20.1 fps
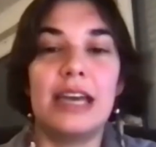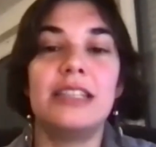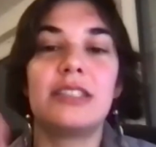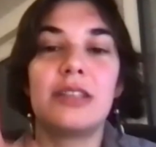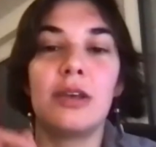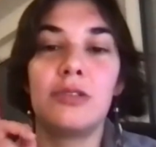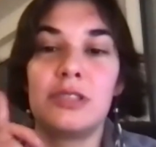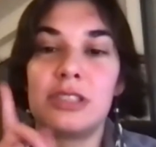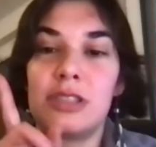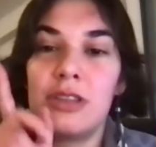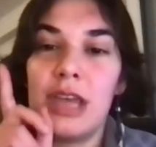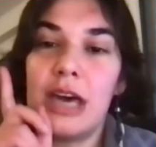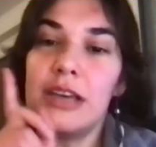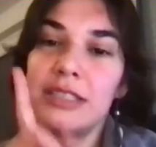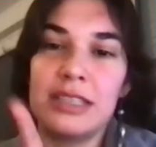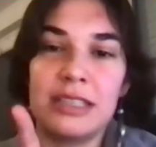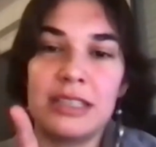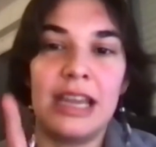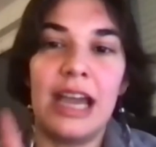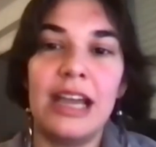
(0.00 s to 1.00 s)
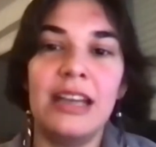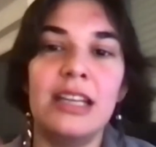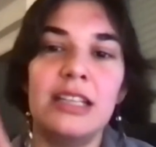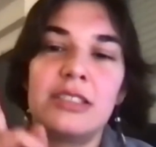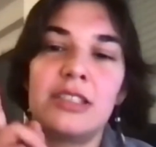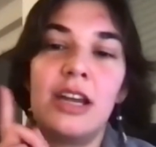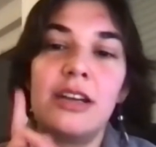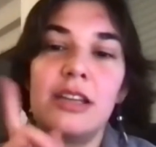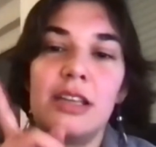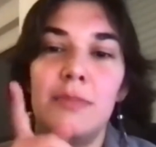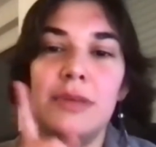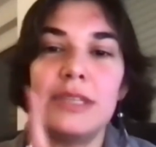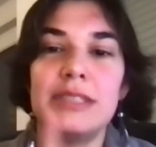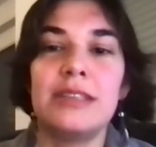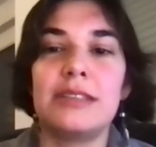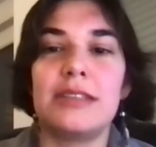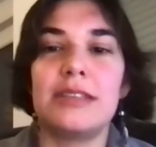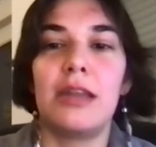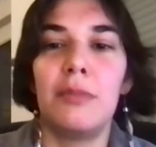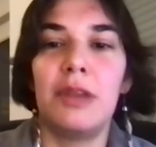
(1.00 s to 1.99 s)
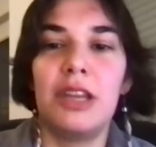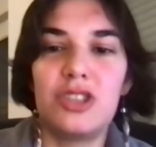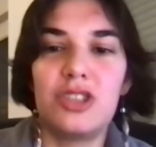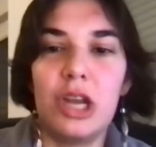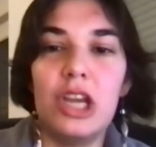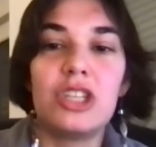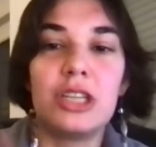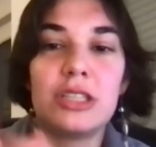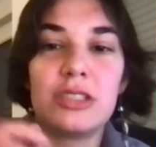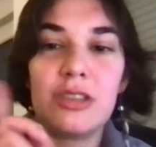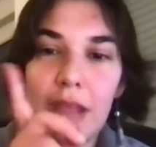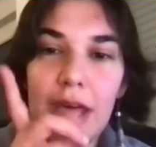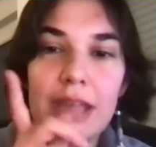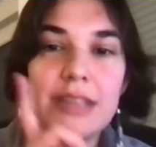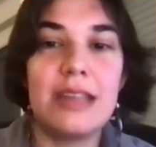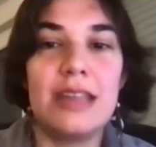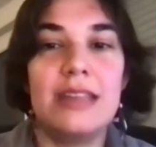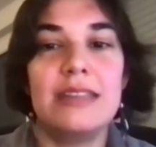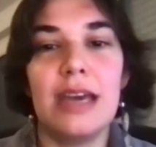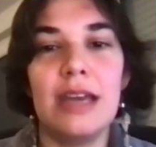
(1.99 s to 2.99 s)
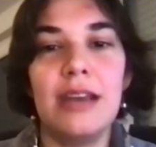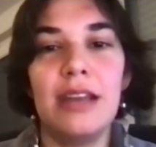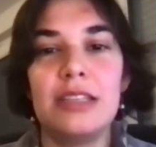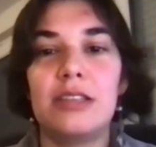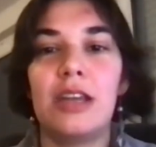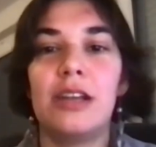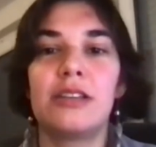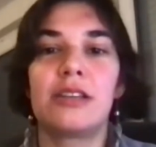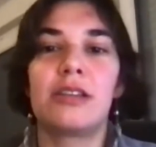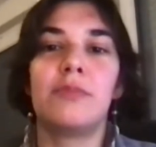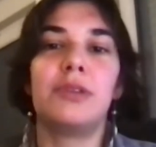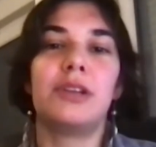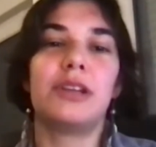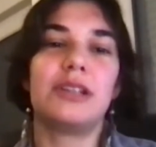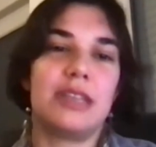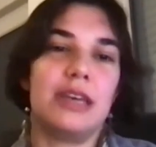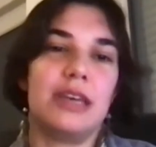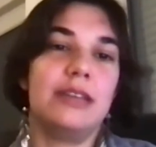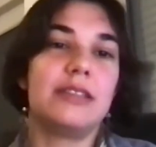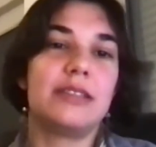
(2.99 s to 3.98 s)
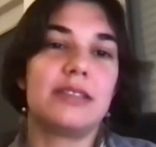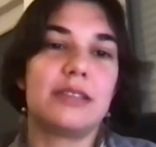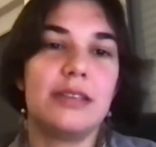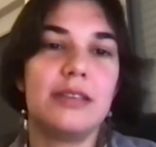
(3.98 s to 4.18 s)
So 2009 I started business administration. 2010 I started computer science.